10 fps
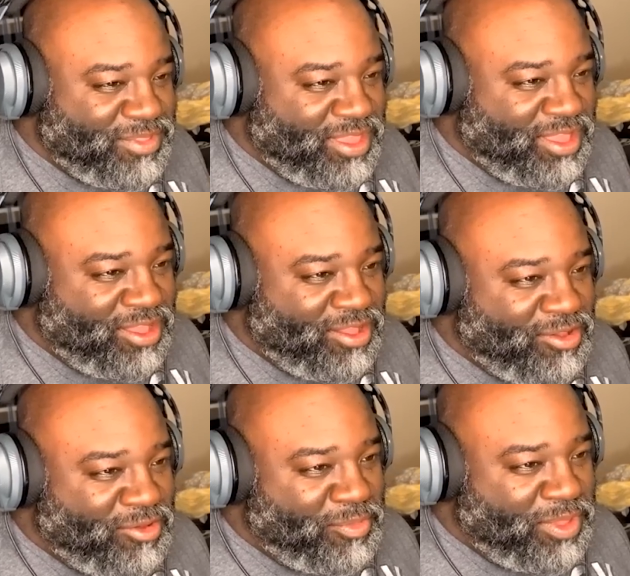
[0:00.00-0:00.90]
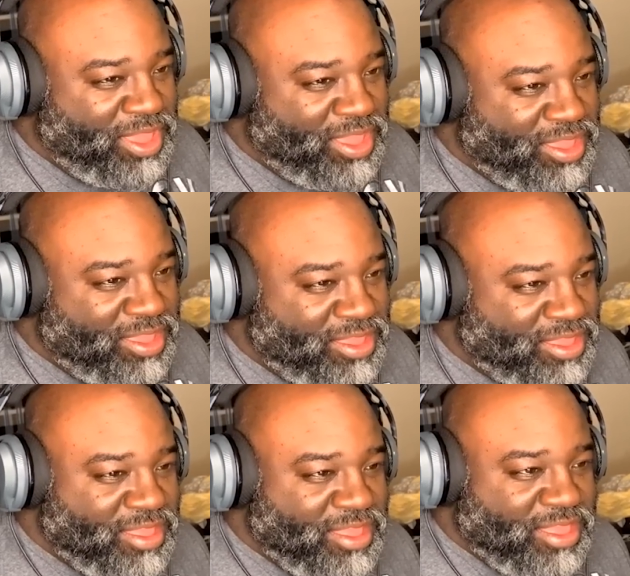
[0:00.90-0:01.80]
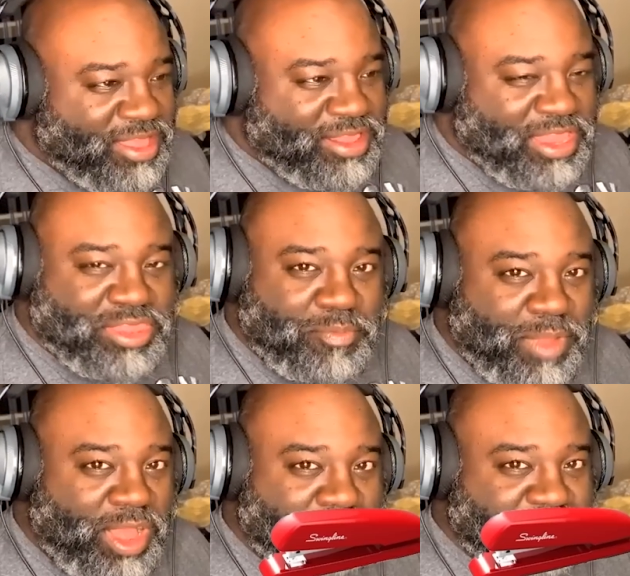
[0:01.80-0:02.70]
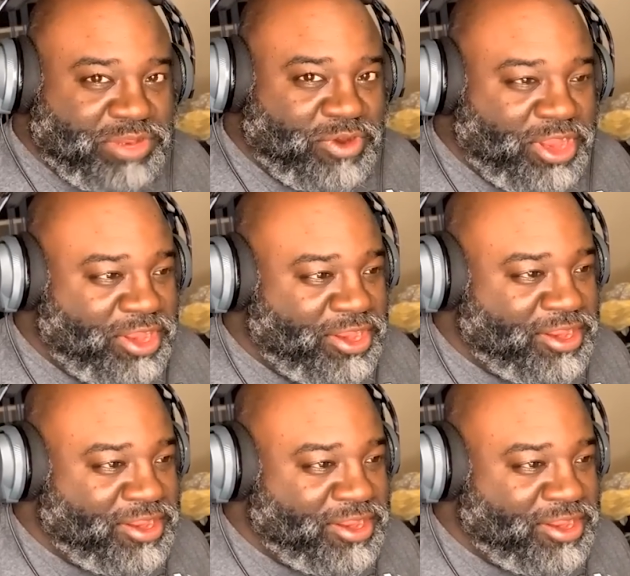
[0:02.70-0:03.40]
Oh man. This is some mob shit right here.